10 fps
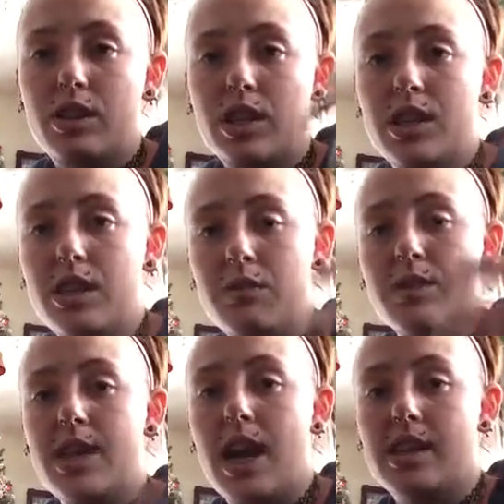
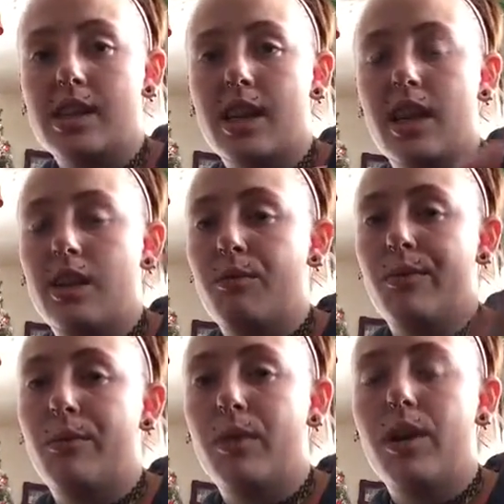continuous asking and then
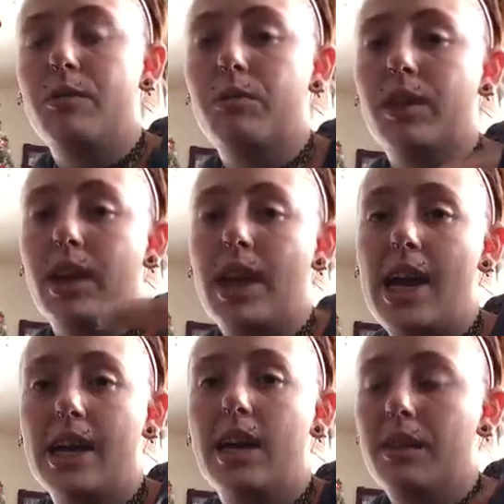reward when they
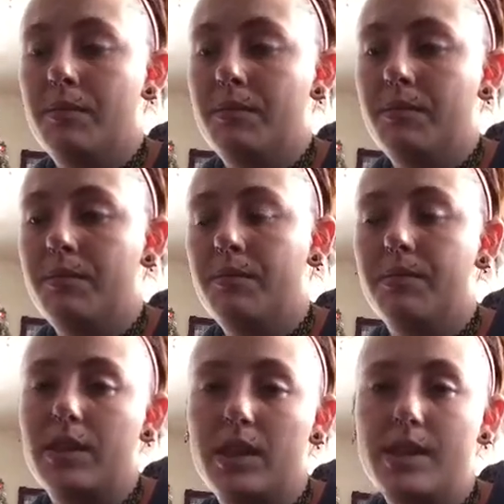get it
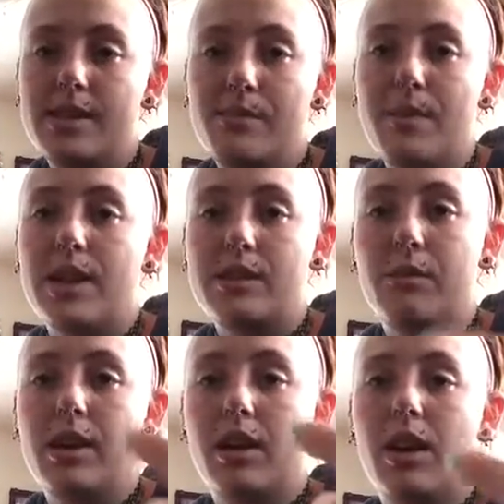is the best
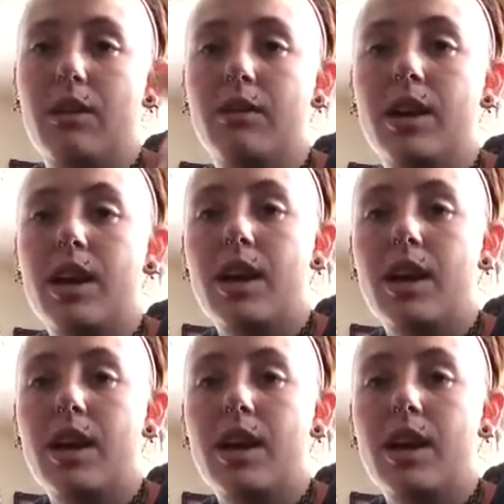way to go.